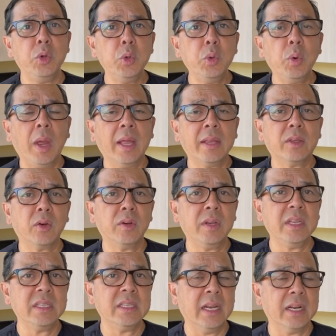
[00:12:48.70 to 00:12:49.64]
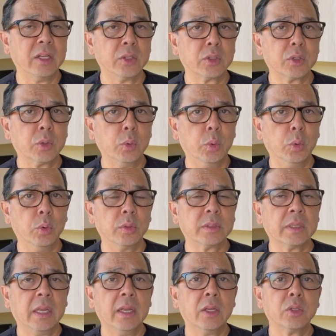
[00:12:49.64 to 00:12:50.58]
you enter these dental
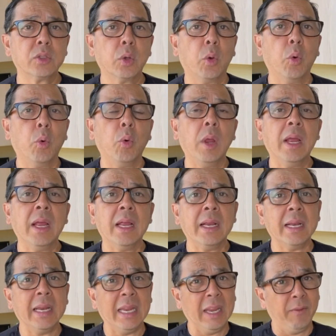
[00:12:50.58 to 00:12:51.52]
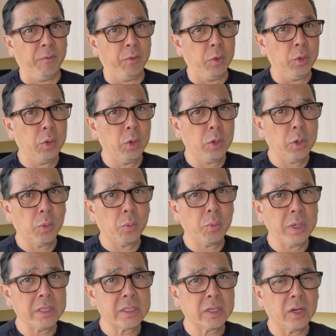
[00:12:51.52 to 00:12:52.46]
schools. So if you do your
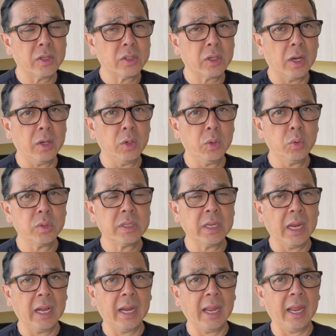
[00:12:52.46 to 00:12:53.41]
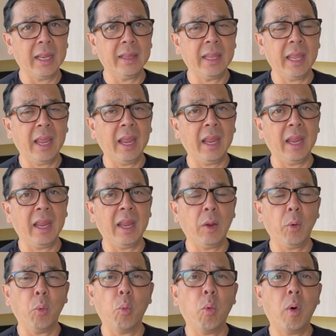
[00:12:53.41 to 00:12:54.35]
research at UCLA, they
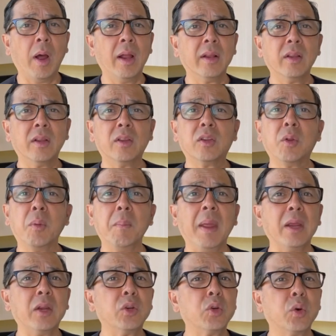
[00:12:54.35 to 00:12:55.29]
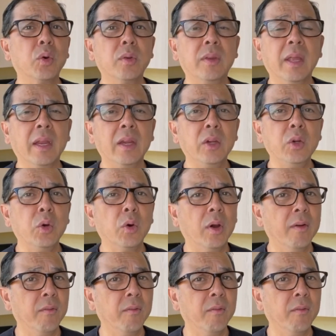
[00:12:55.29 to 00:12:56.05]
want to make sure that you're